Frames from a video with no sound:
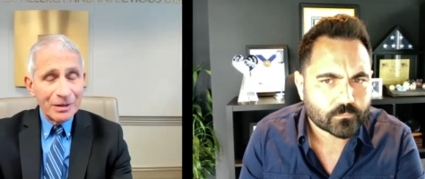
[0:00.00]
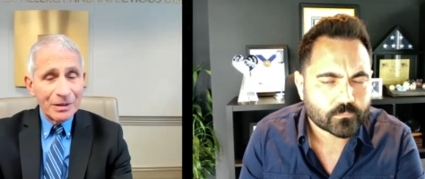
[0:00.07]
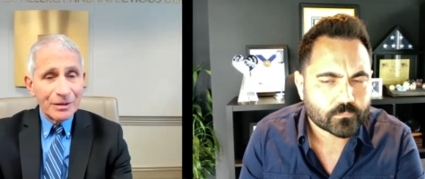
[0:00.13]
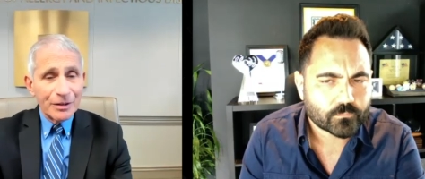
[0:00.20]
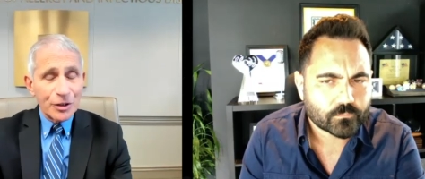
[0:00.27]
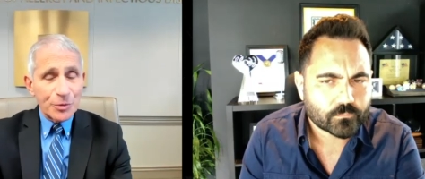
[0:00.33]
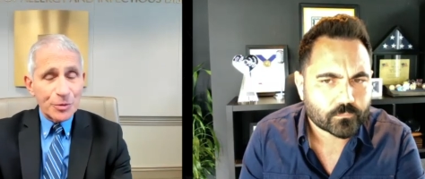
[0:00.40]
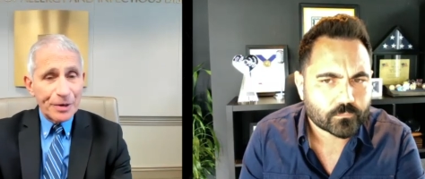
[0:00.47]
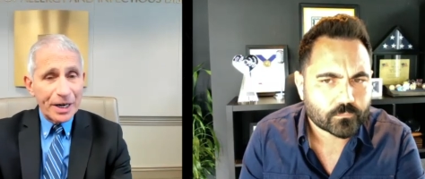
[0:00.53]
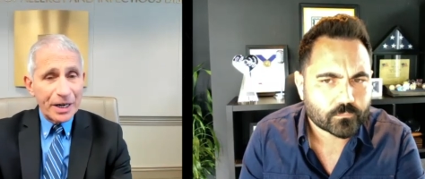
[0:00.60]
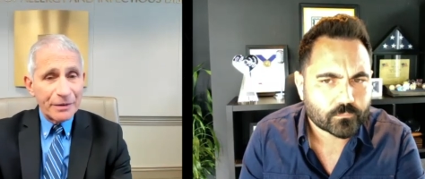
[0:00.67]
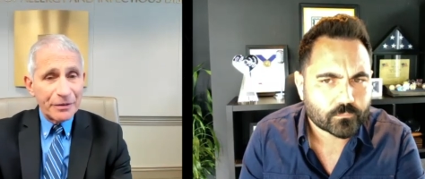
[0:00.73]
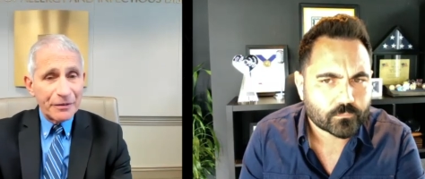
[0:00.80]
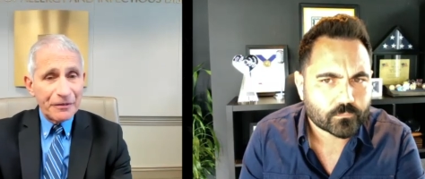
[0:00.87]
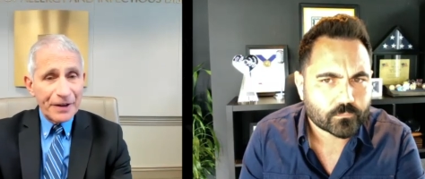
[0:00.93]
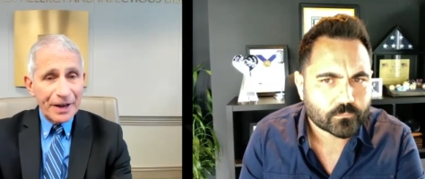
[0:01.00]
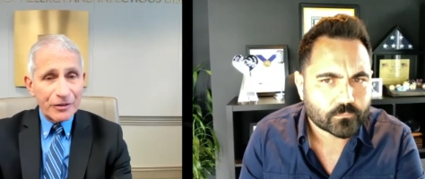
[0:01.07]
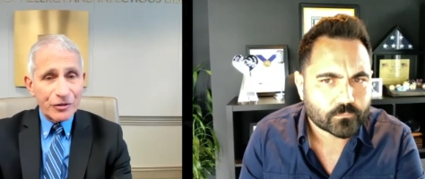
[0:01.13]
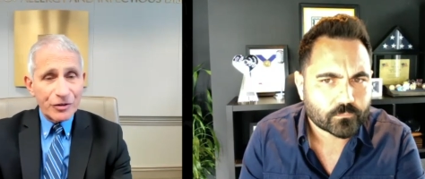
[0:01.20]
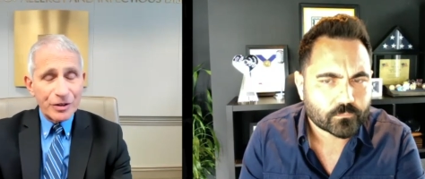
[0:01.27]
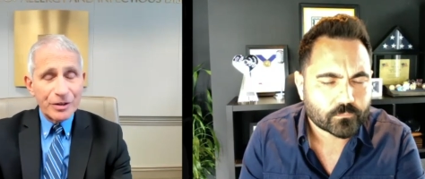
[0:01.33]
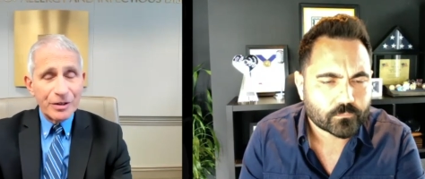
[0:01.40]
Speaker 1: the spread of
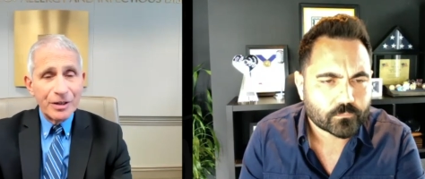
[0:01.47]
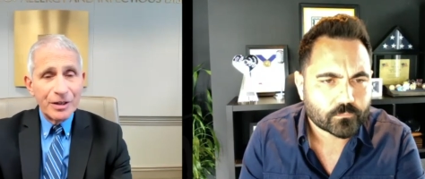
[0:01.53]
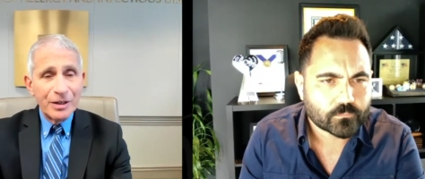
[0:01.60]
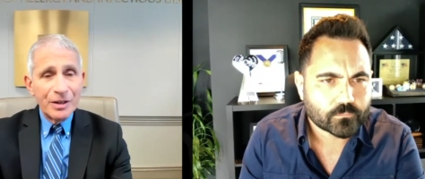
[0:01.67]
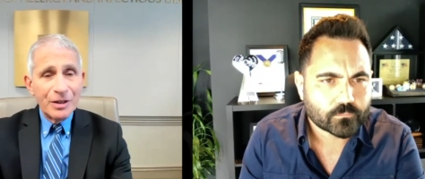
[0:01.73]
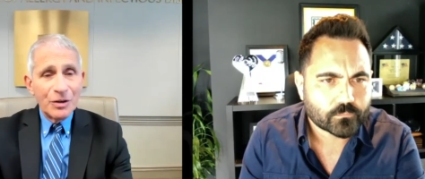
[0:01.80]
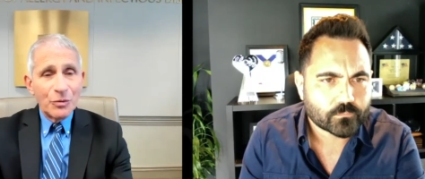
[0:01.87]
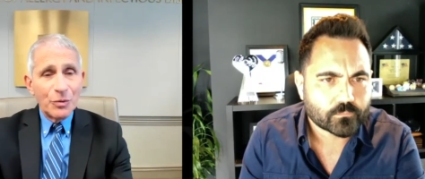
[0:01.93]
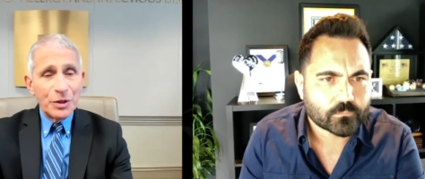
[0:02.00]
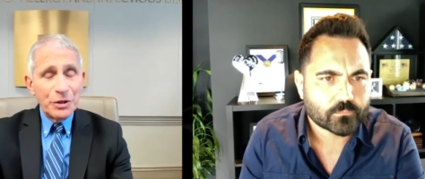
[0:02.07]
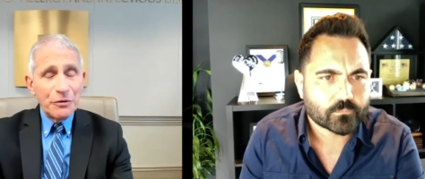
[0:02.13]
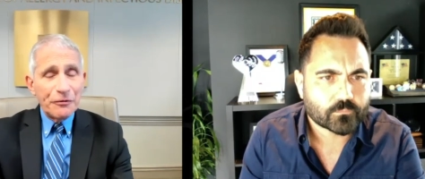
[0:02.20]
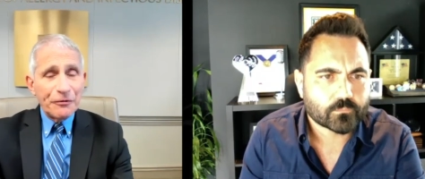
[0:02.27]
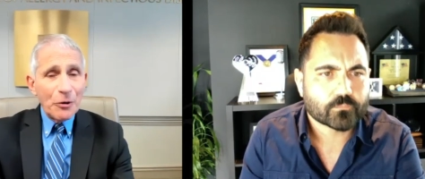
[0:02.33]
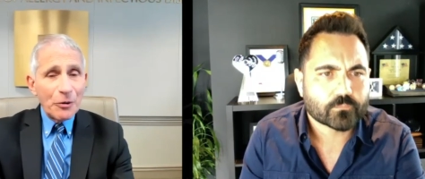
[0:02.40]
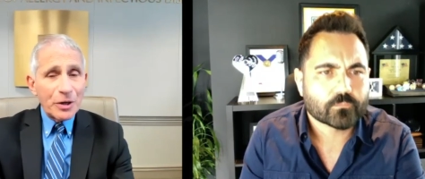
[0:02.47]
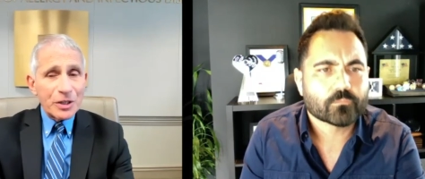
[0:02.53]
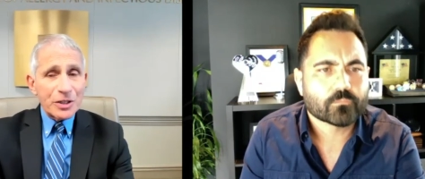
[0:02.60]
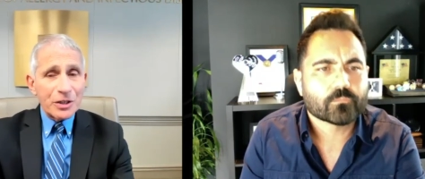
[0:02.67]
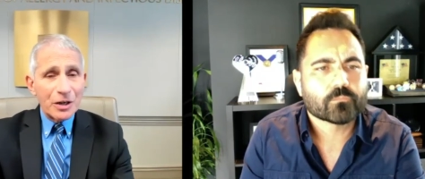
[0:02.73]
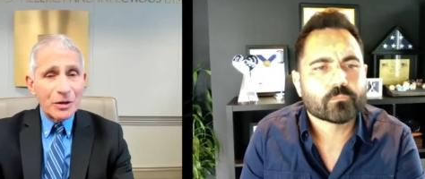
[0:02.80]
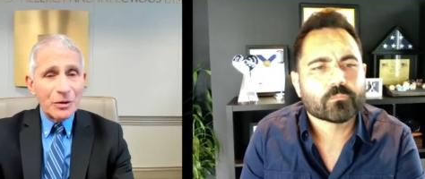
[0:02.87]
infection. When you
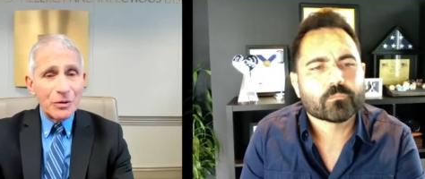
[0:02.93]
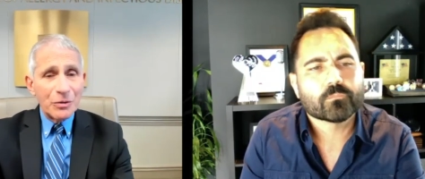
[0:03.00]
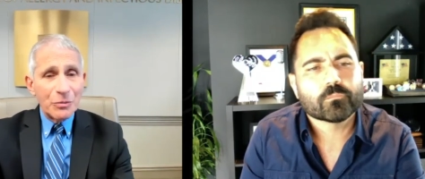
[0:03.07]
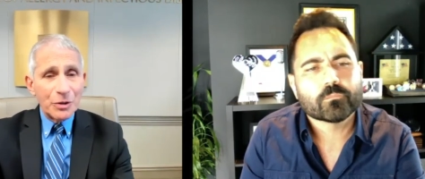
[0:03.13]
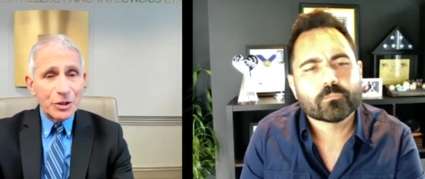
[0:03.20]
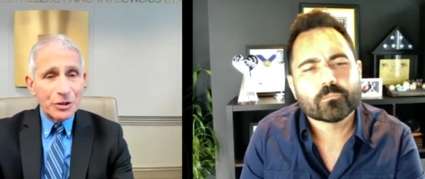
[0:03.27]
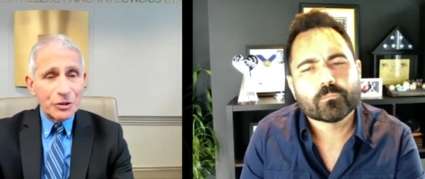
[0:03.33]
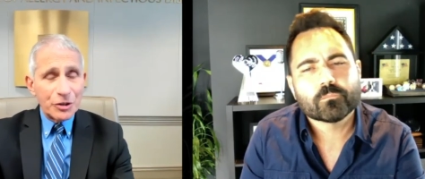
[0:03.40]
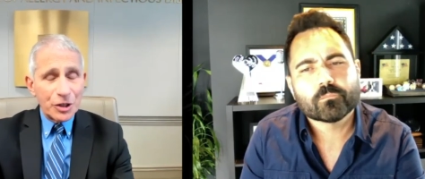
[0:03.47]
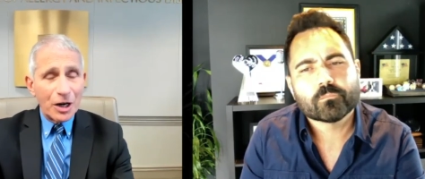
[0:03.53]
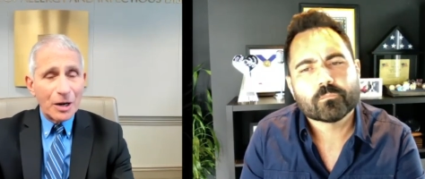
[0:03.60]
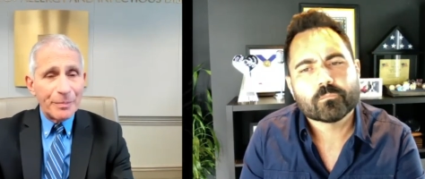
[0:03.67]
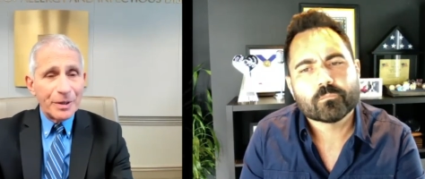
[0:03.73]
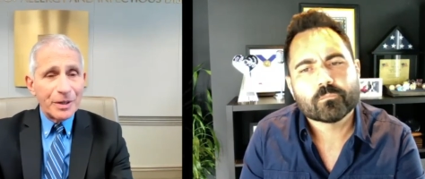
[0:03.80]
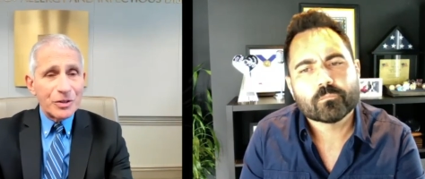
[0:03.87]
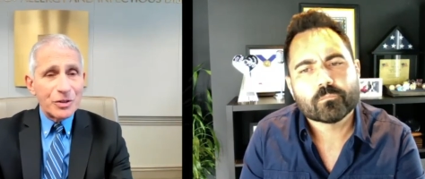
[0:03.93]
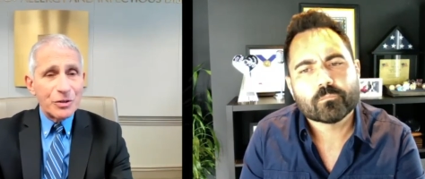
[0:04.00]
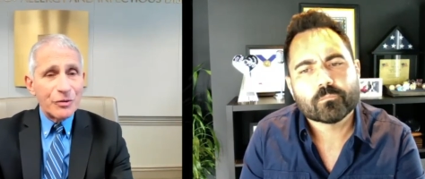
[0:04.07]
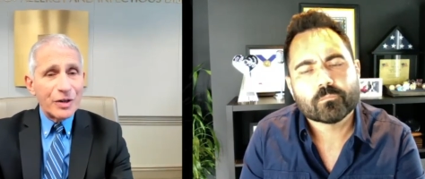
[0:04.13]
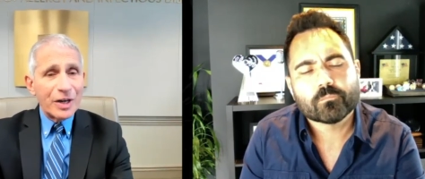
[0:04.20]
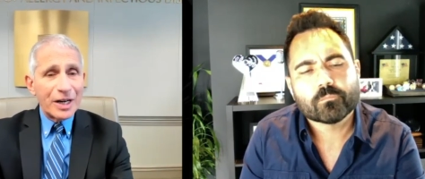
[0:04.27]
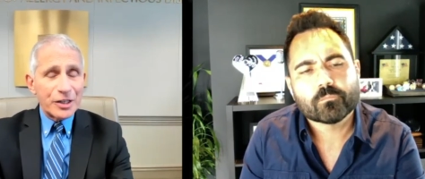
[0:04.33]
focus on what your job is,
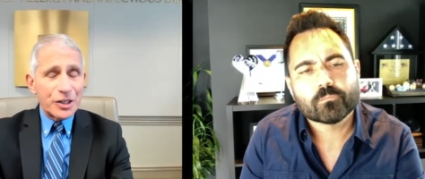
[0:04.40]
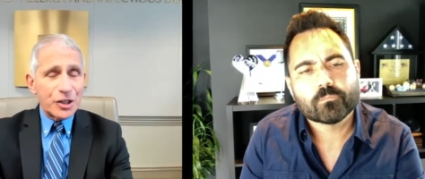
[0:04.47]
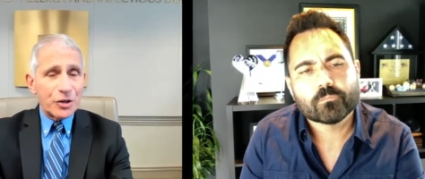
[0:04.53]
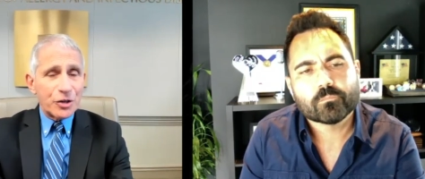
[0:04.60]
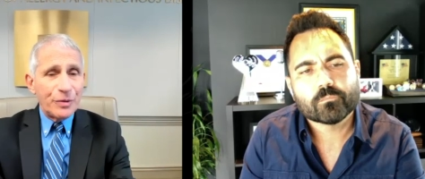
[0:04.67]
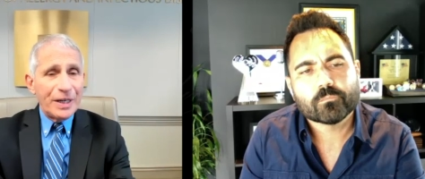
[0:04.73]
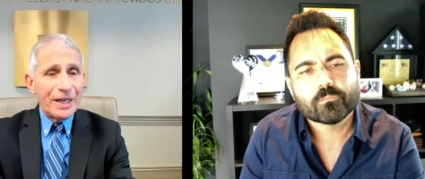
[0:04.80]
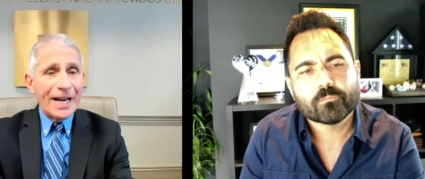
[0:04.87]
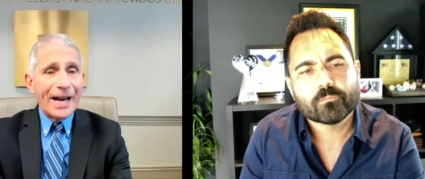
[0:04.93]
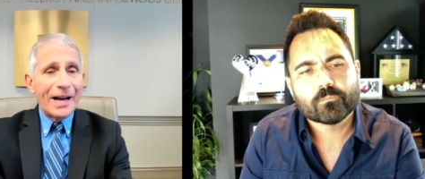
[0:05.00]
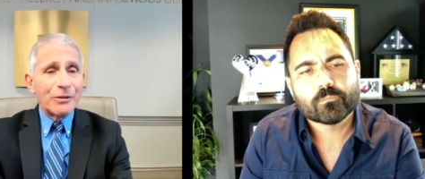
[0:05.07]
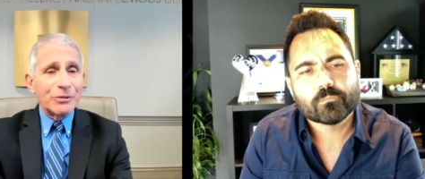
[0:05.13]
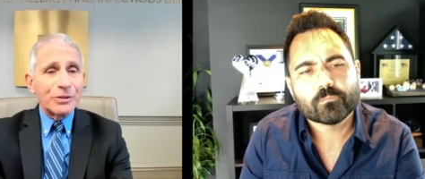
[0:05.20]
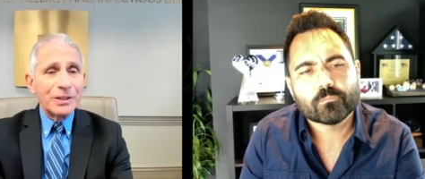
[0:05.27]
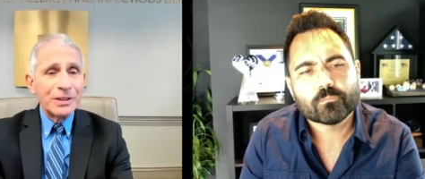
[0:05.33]
you've got to screen out